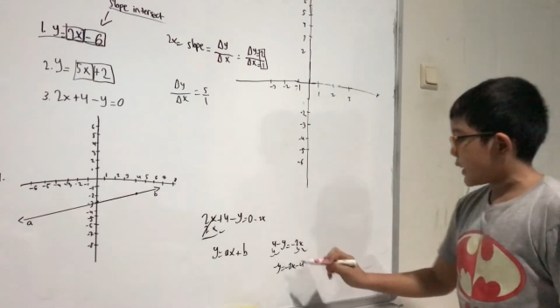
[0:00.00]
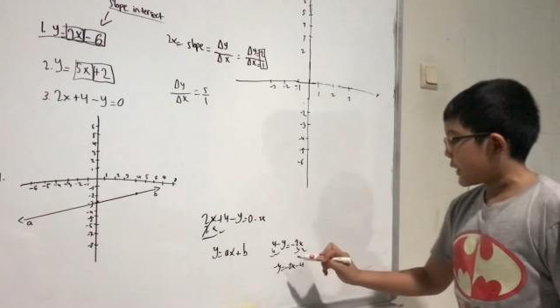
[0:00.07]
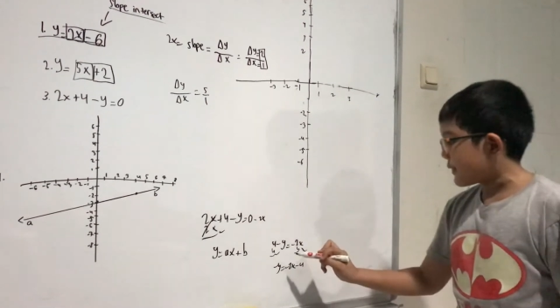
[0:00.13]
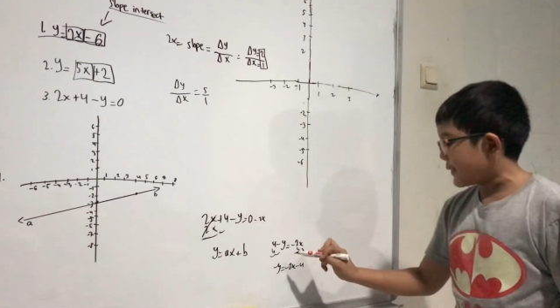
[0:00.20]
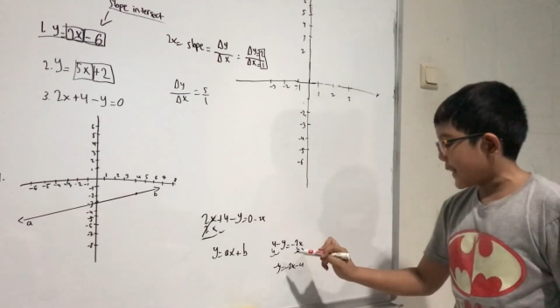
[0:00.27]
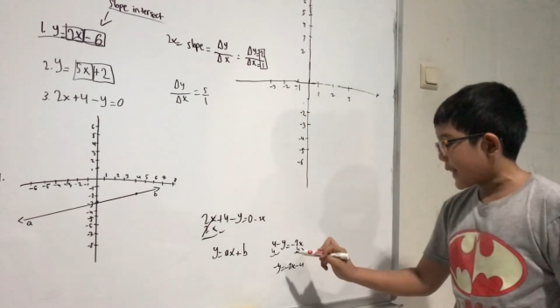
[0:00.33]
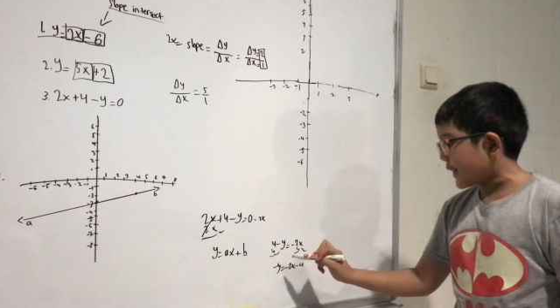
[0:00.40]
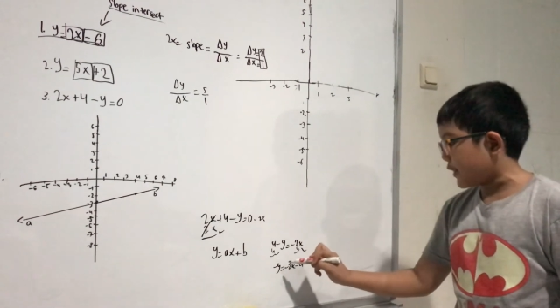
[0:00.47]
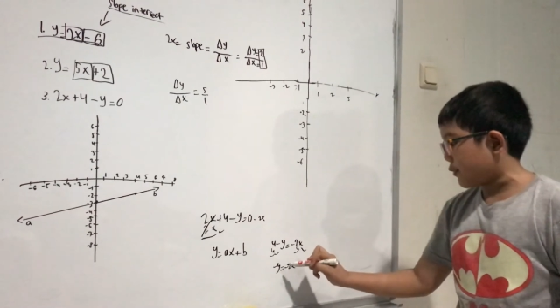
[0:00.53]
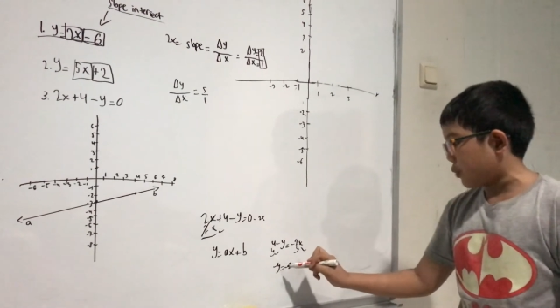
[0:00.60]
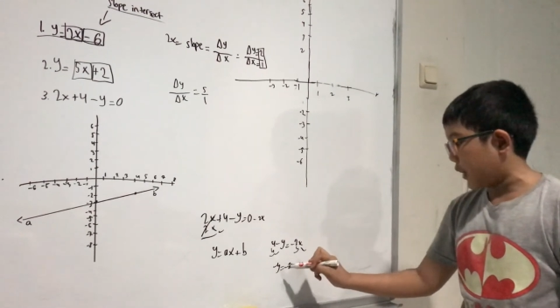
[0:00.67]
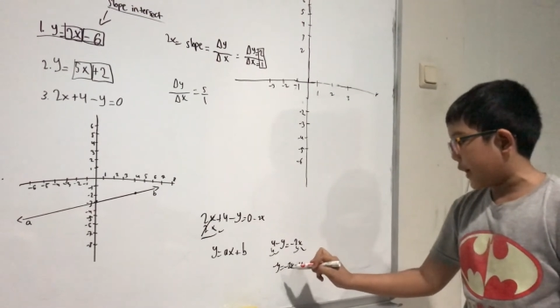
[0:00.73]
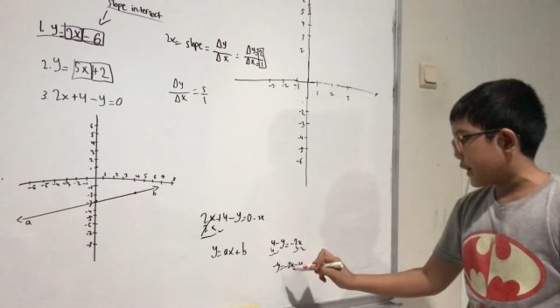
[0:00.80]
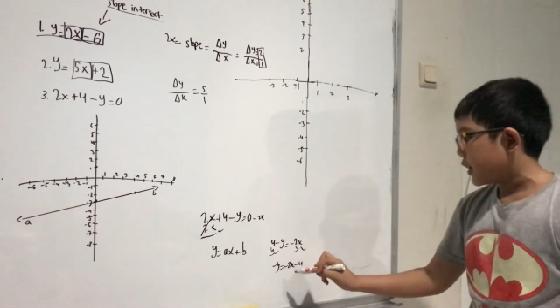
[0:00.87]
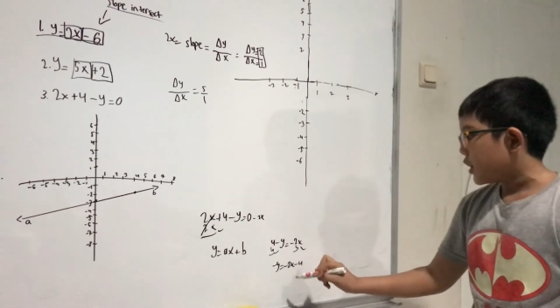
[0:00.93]
it's negative
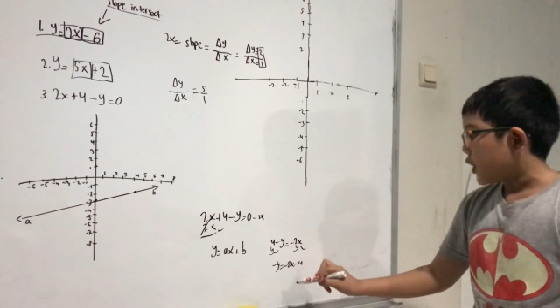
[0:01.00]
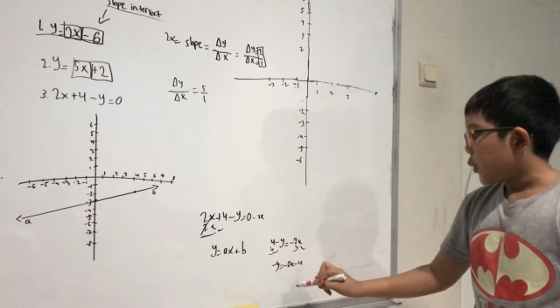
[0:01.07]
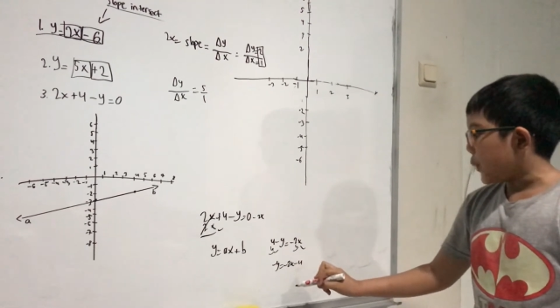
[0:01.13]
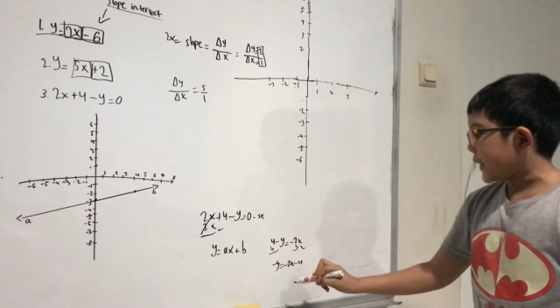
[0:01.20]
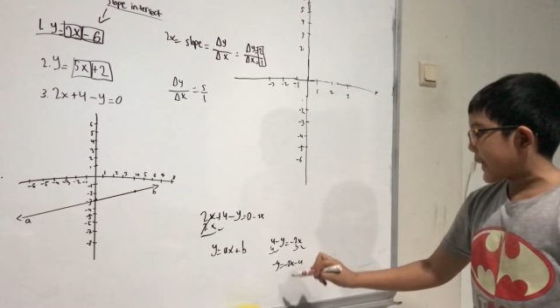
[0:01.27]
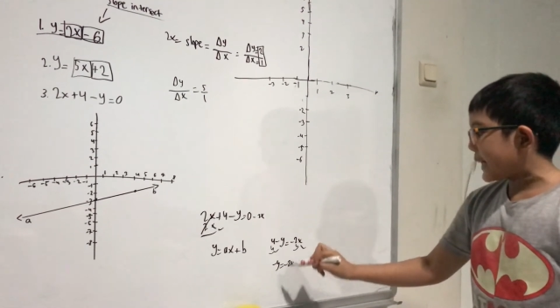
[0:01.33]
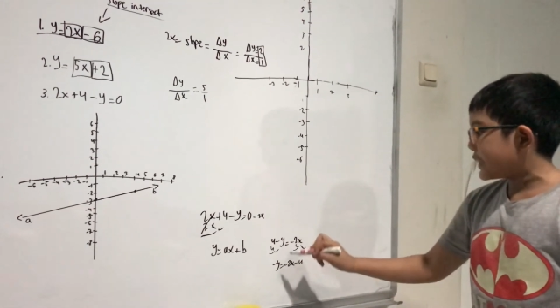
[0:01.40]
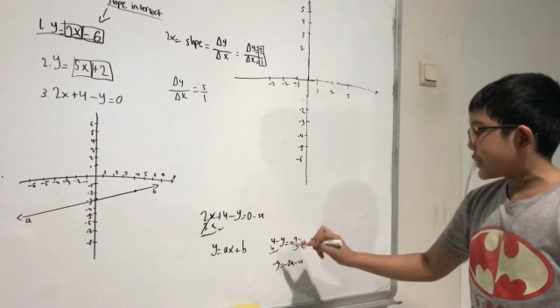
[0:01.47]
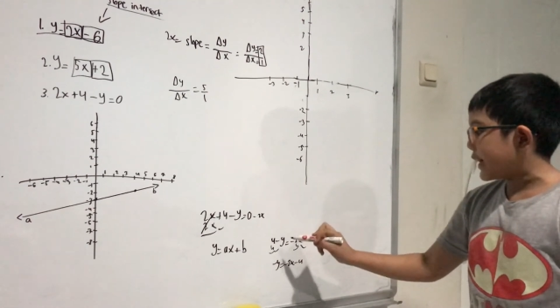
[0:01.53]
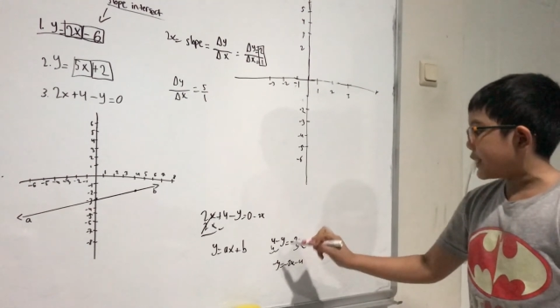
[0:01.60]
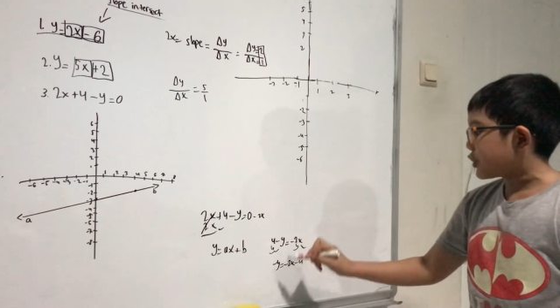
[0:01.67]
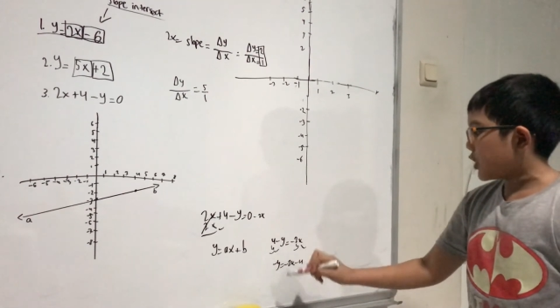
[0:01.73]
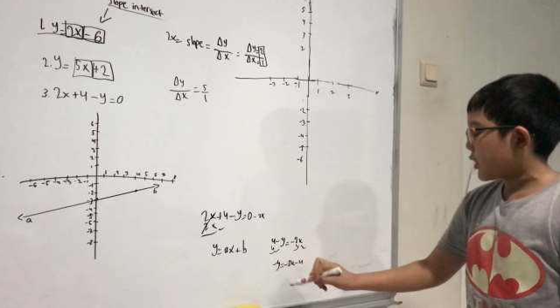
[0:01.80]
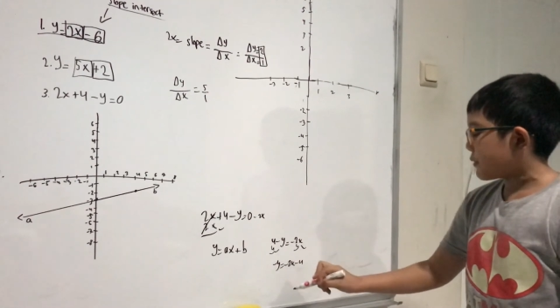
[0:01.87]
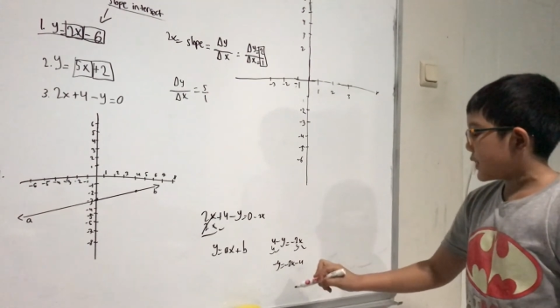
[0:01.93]
y, we can change
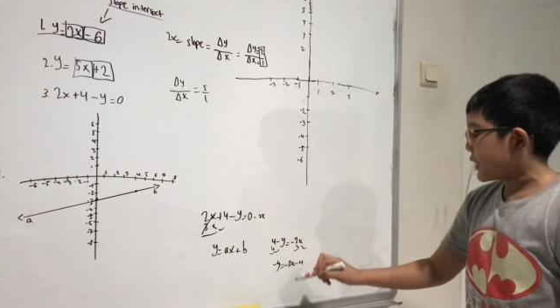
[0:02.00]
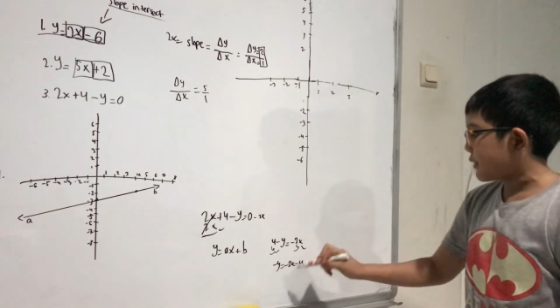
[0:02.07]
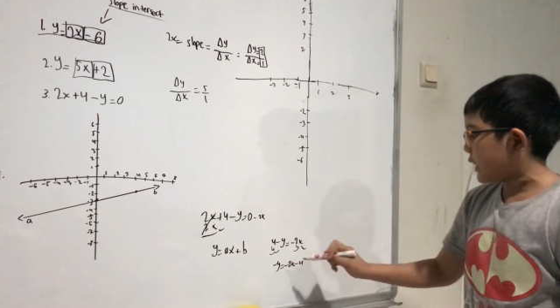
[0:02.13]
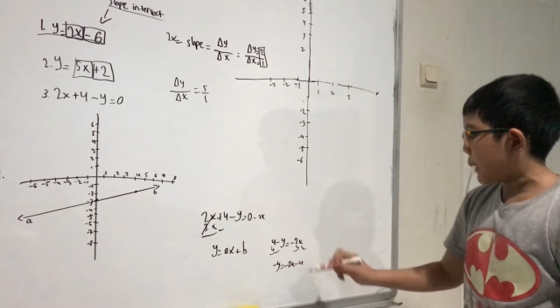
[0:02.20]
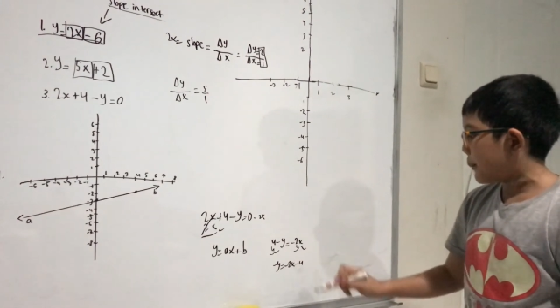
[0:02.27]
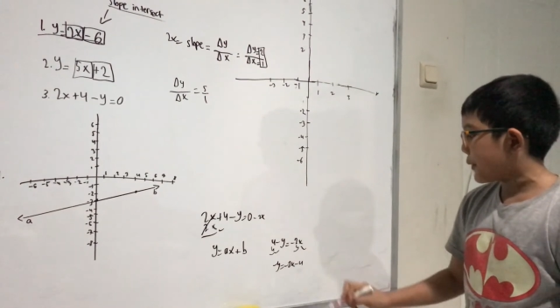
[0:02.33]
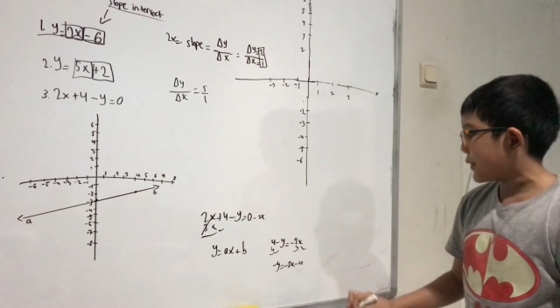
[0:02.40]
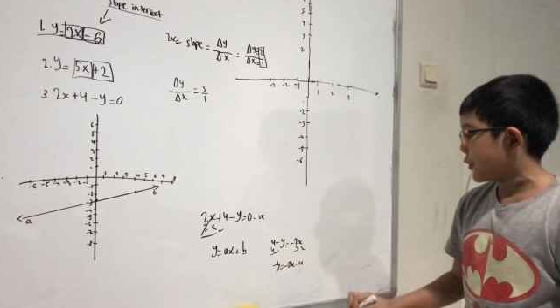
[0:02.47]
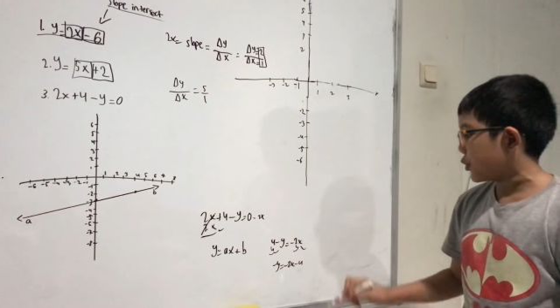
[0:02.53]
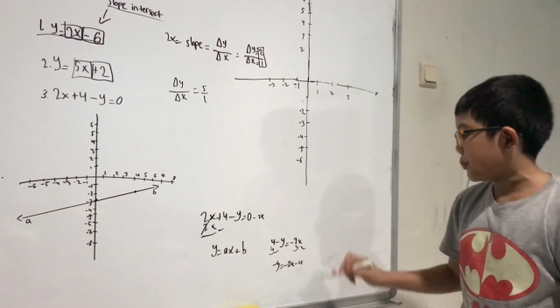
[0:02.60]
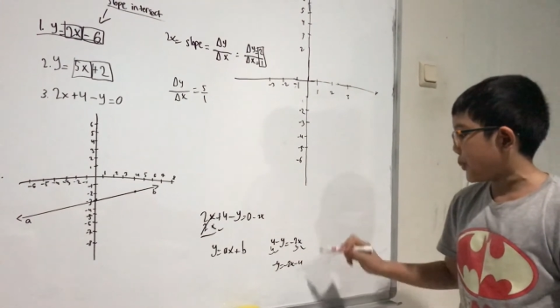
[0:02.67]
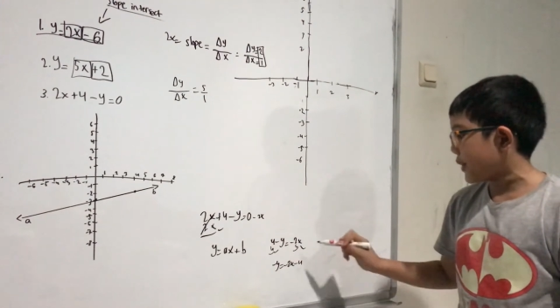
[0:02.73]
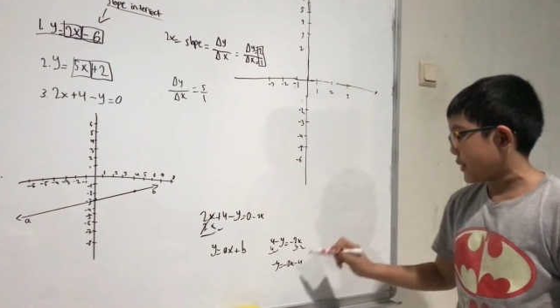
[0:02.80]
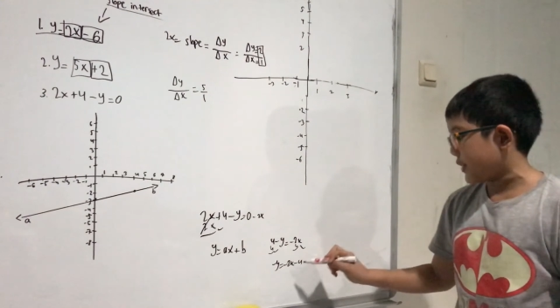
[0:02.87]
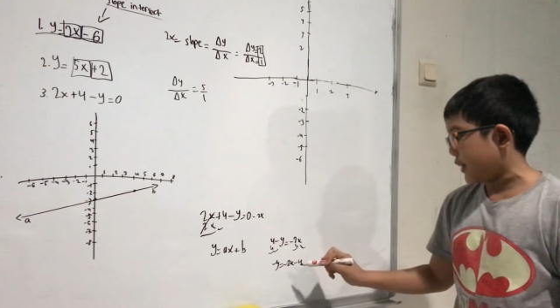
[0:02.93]
all of these numbers into
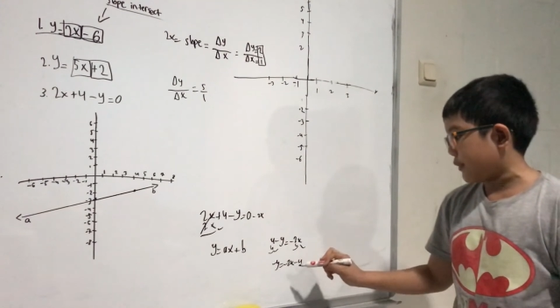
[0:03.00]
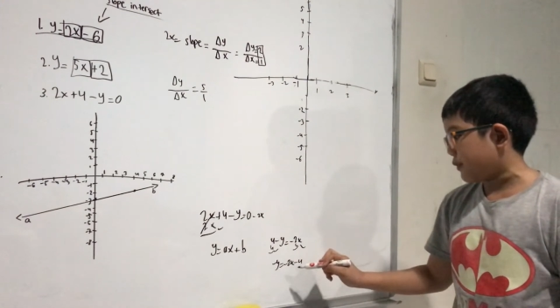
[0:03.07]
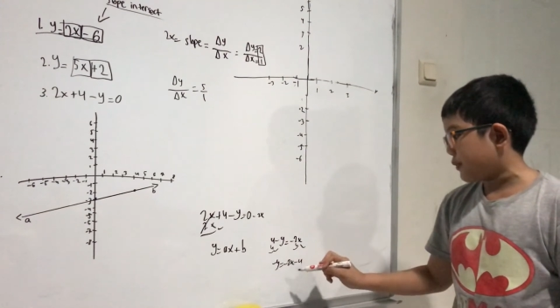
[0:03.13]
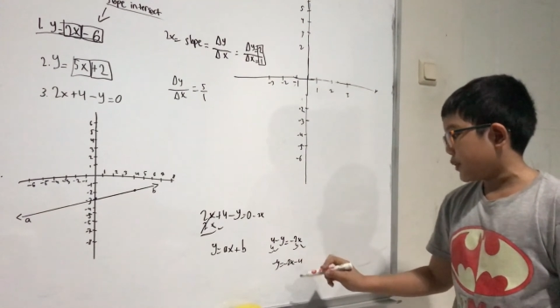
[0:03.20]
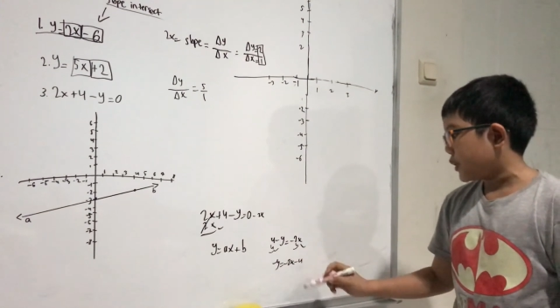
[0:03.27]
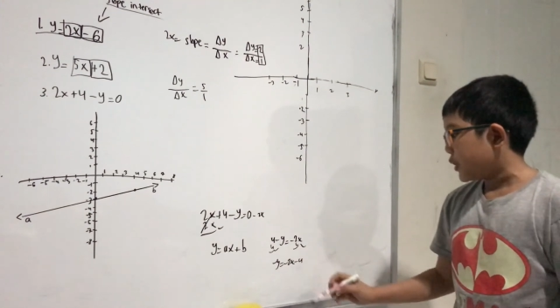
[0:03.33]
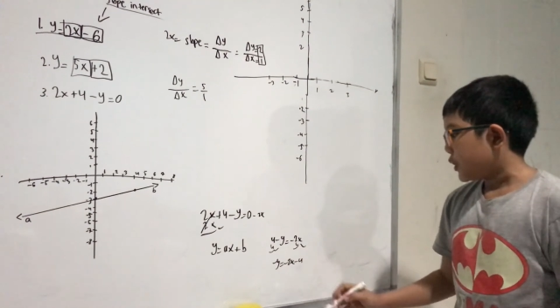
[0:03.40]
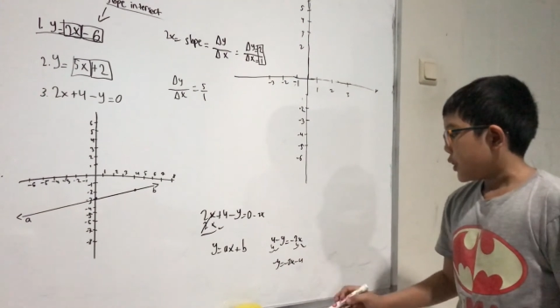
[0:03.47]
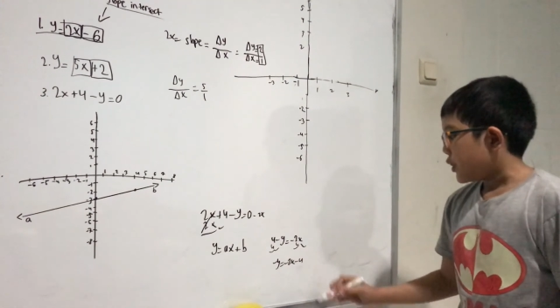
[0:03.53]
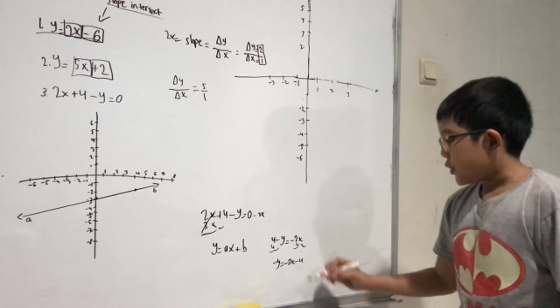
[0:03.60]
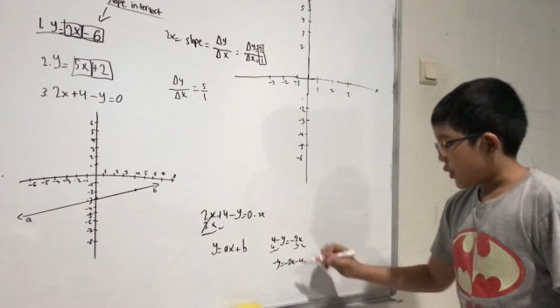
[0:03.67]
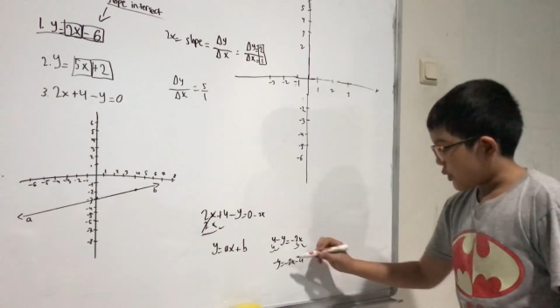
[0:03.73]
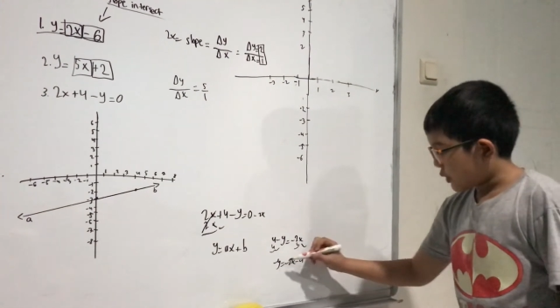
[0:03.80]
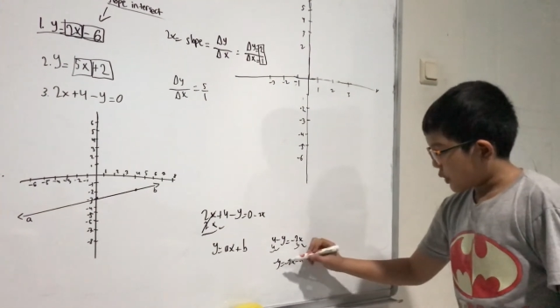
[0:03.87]
positive. So it's